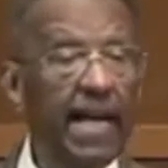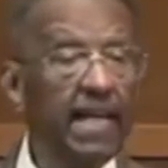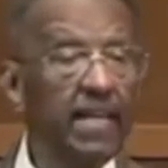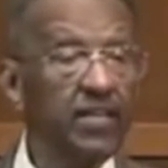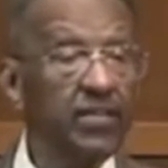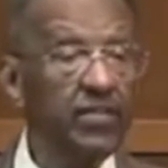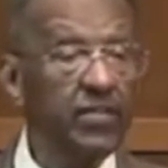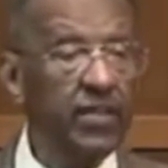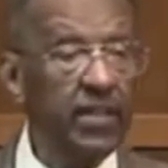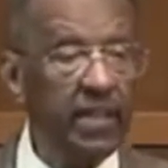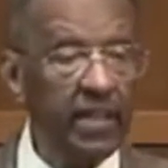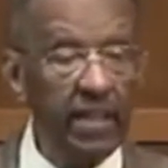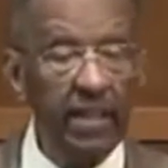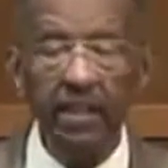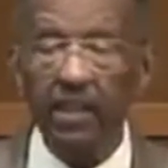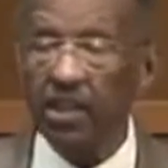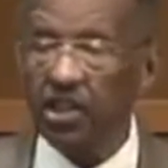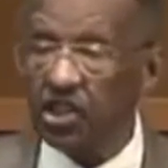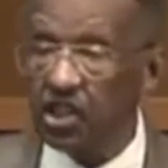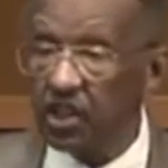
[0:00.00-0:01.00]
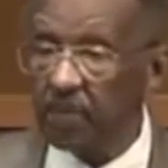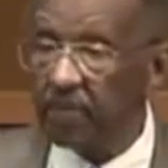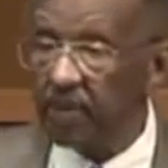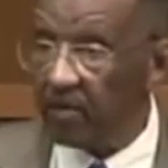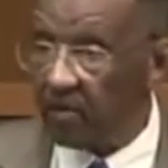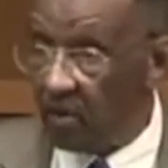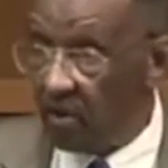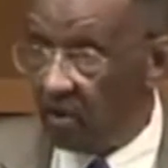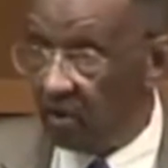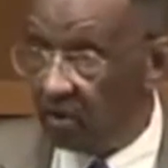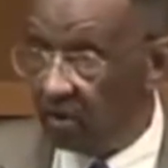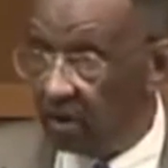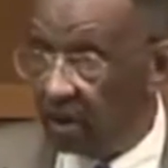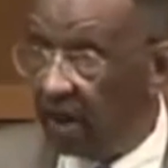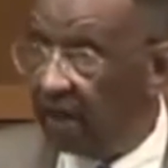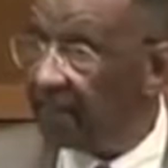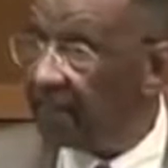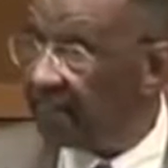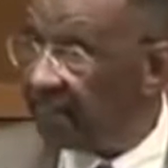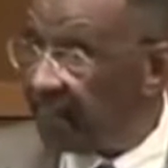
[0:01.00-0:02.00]
as the legitimate role
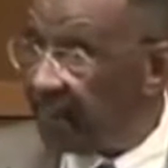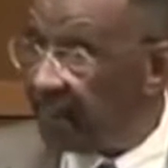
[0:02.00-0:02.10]
of the